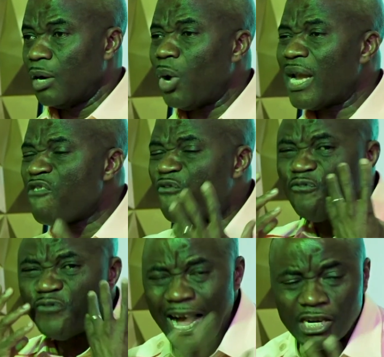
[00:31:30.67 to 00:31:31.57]
The way they
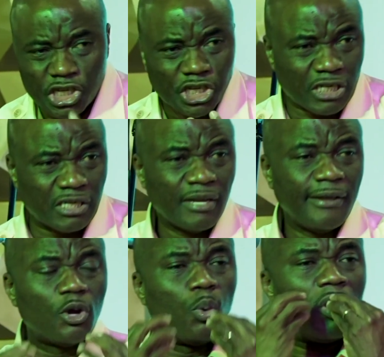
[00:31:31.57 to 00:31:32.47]
function,
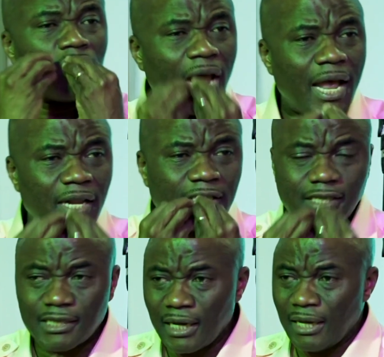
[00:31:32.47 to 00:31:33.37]
you will
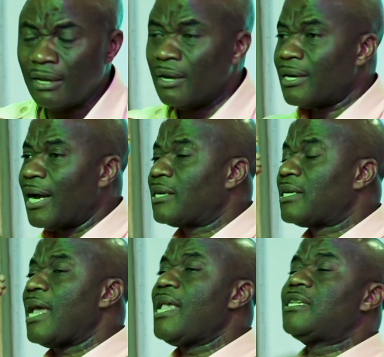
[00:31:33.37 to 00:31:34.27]
really see
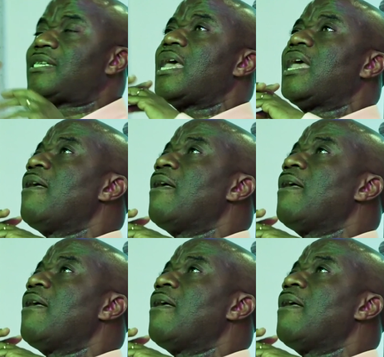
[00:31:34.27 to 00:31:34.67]
that there is